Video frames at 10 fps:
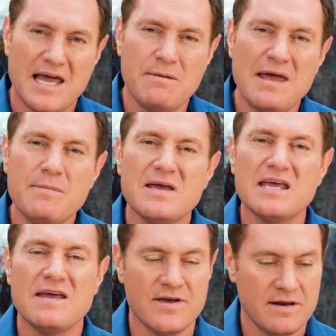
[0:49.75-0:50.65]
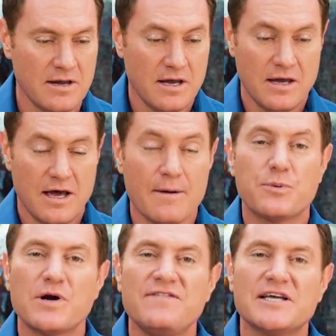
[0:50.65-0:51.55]
And maybe even a
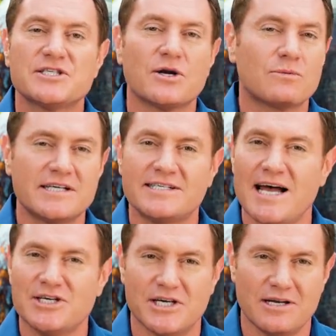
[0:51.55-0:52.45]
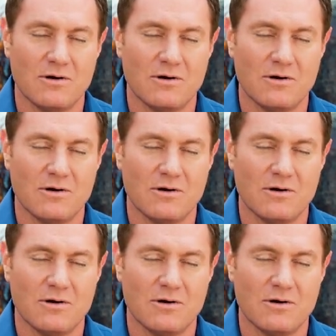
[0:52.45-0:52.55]
previous recession,